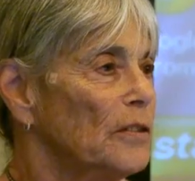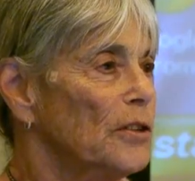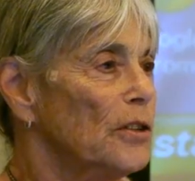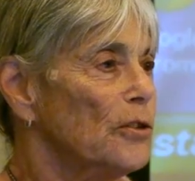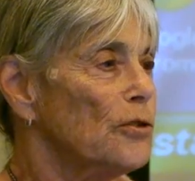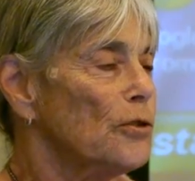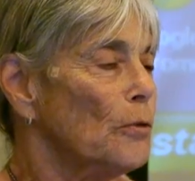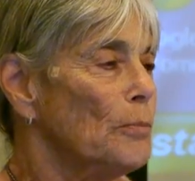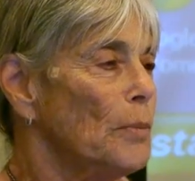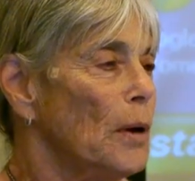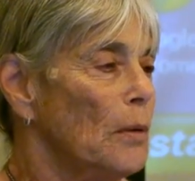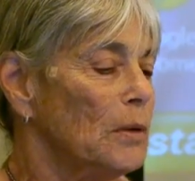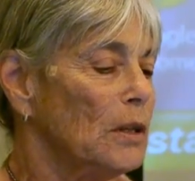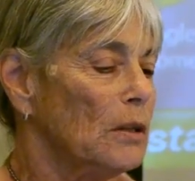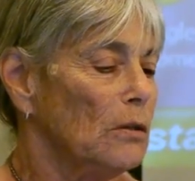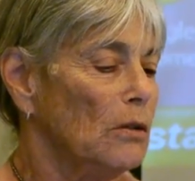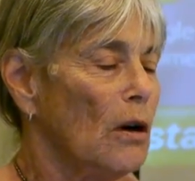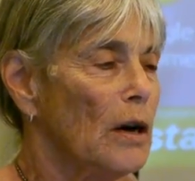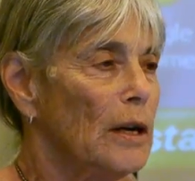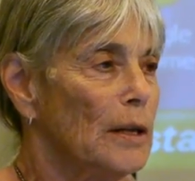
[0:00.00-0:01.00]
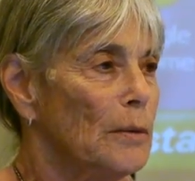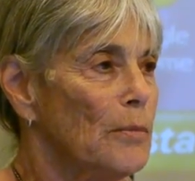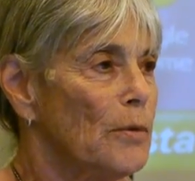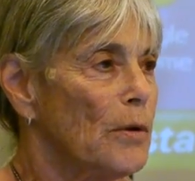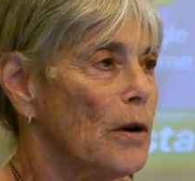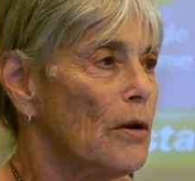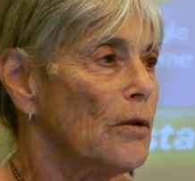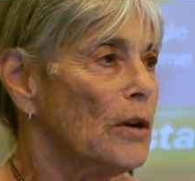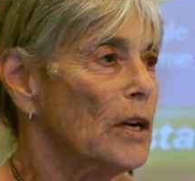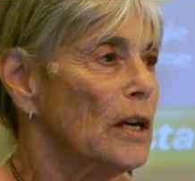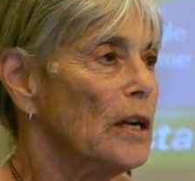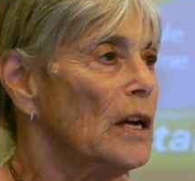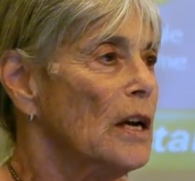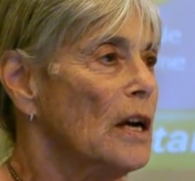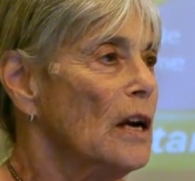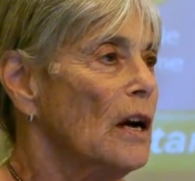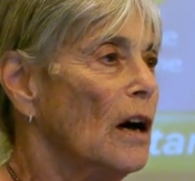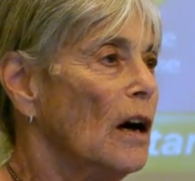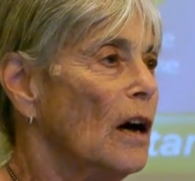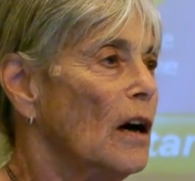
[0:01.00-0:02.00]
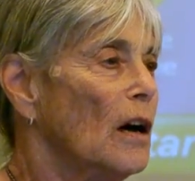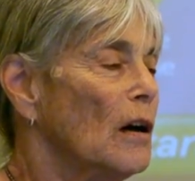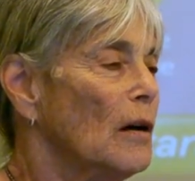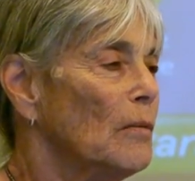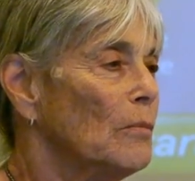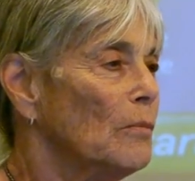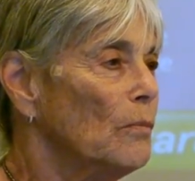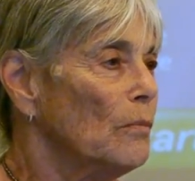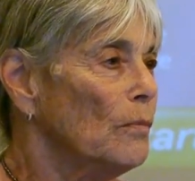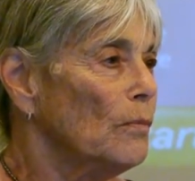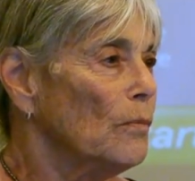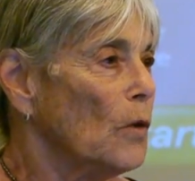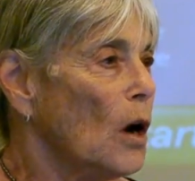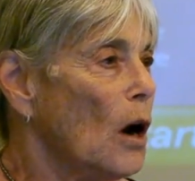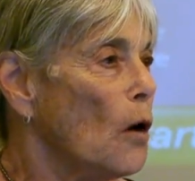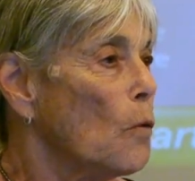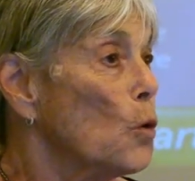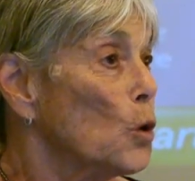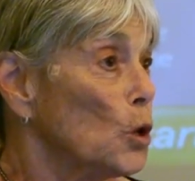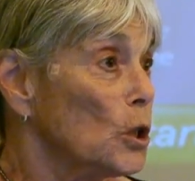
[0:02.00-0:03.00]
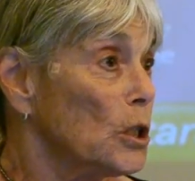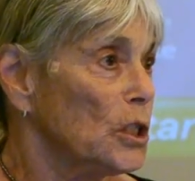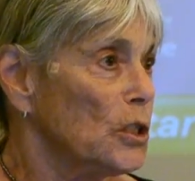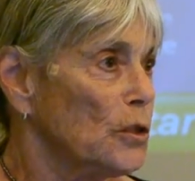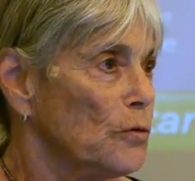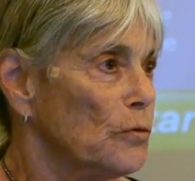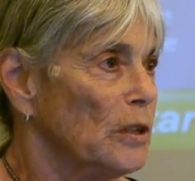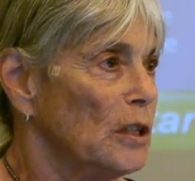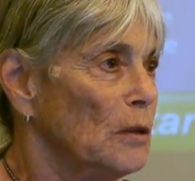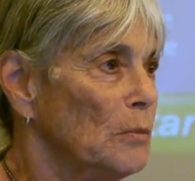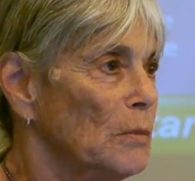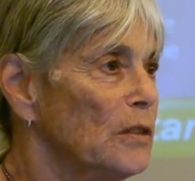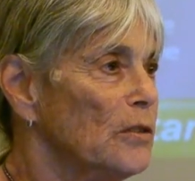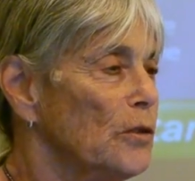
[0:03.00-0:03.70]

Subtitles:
the Digital Public Library, a work stream.